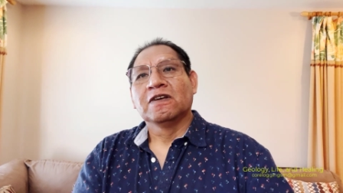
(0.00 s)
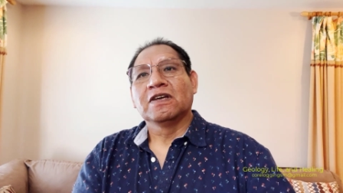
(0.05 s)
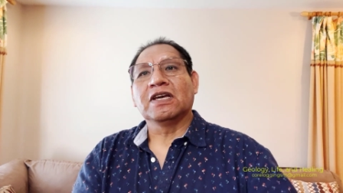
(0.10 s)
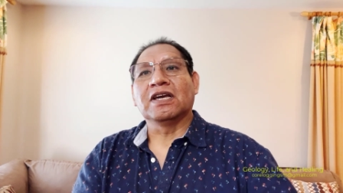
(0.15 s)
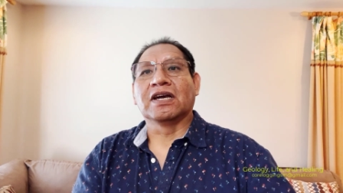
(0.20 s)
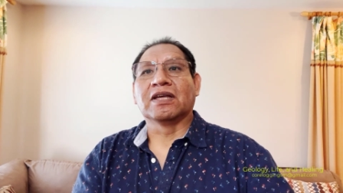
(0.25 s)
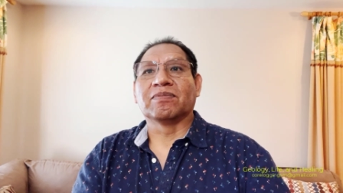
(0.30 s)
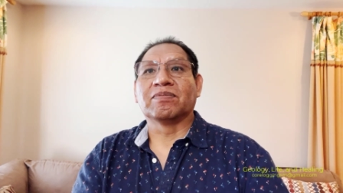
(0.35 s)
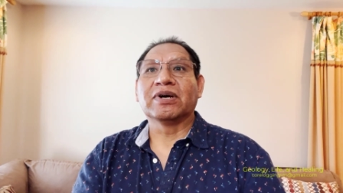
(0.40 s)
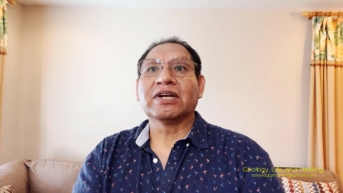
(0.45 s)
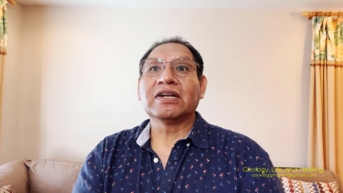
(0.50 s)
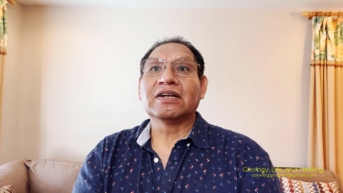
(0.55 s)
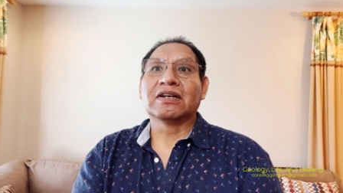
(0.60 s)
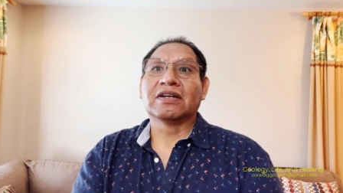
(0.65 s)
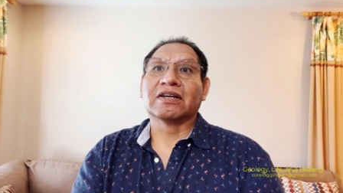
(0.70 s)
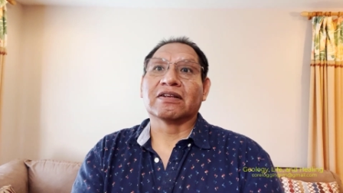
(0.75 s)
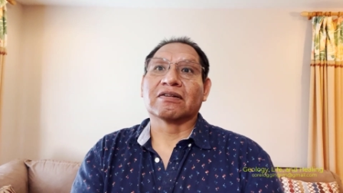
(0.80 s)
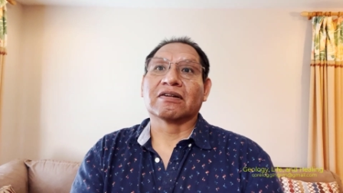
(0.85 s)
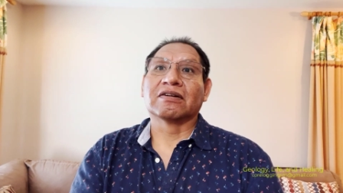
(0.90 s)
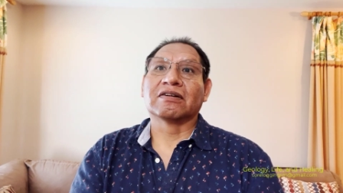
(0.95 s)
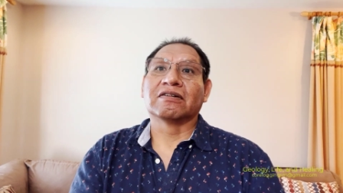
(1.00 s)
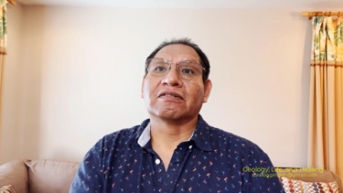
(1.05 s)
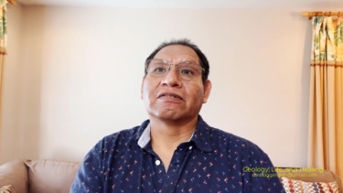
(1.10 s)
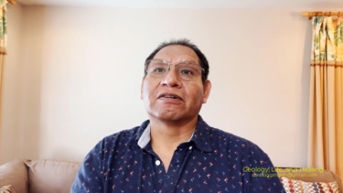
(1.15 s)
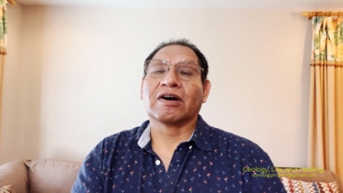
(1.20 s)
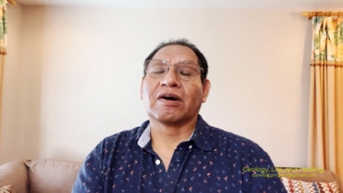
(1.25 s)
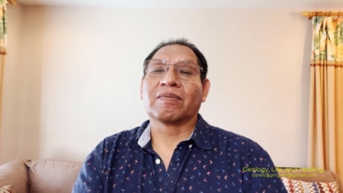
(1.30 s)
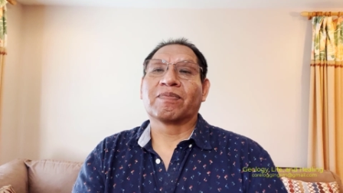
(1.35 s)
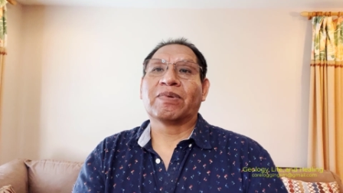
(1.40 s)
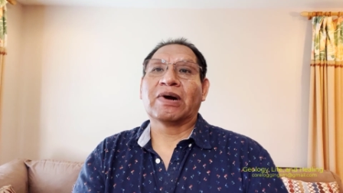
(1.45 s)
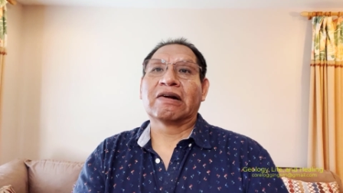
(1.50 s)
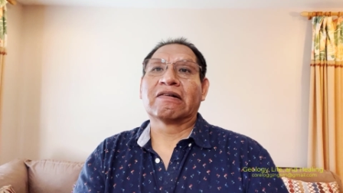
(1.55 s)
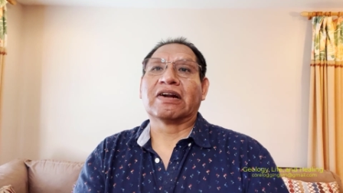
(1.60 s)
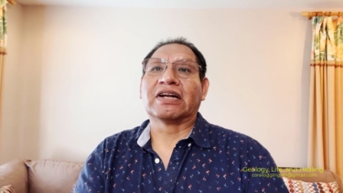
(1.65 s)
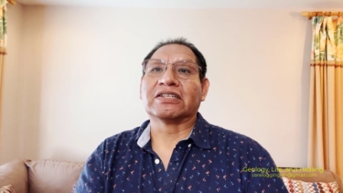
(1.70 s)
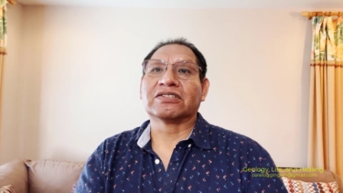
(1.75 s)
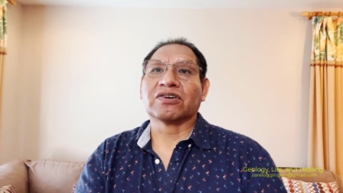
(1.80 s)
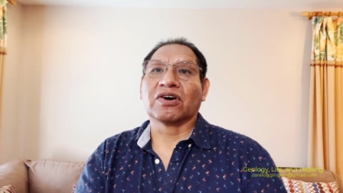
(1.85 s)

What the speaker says: and very little of pyrite.